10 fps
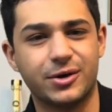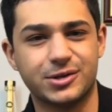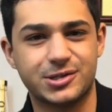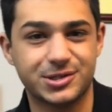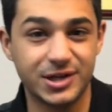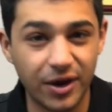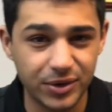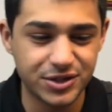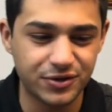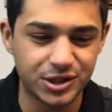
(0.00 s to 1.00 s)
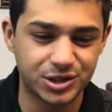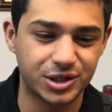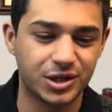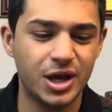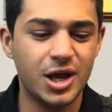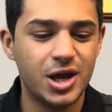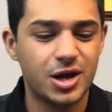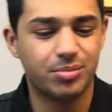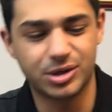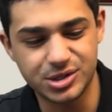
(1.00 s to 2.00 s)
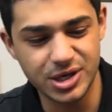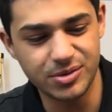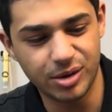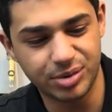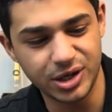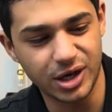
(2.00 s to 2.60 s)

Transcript: This is not what it's finished in, but it's the same company,